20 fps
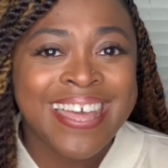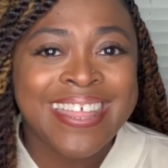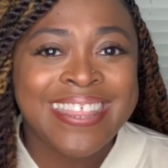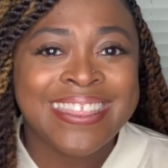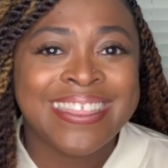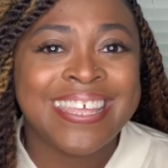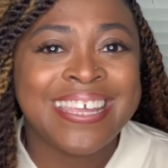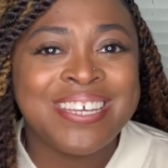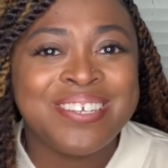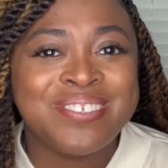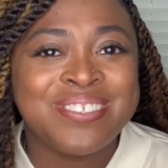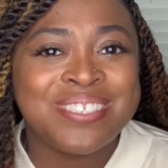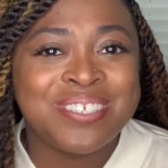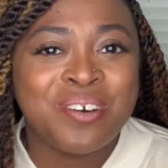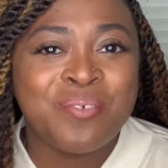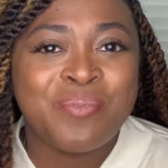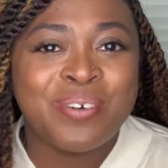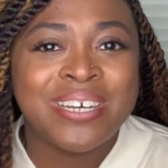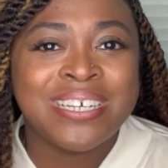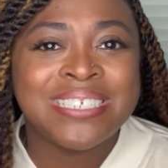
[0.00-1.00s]
Thank you so
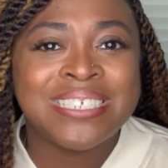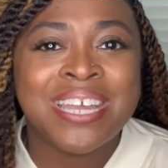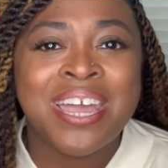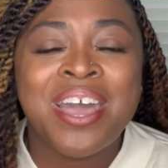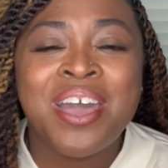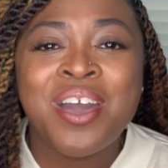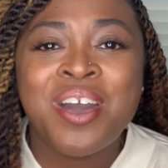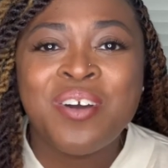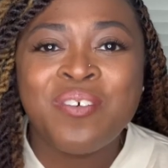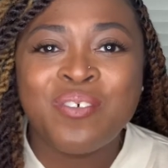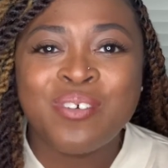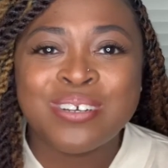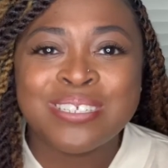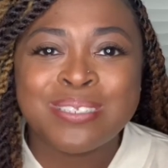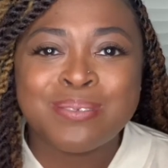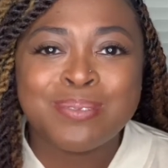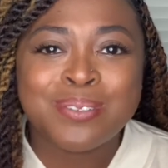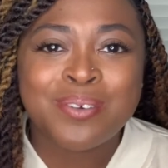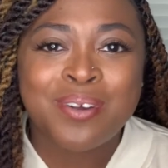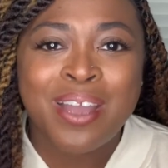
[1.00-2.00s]
much for
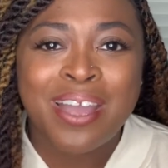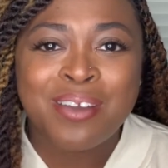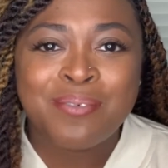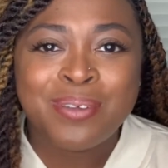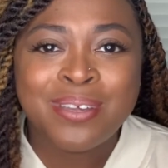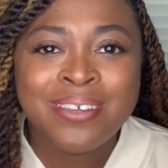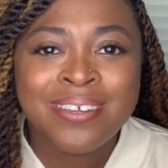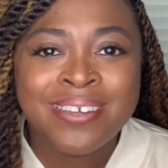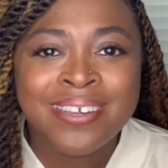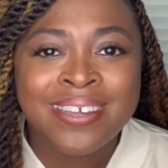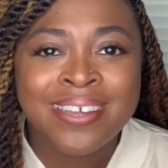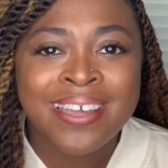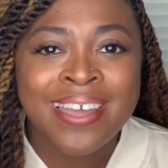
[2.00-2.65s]
subscribing.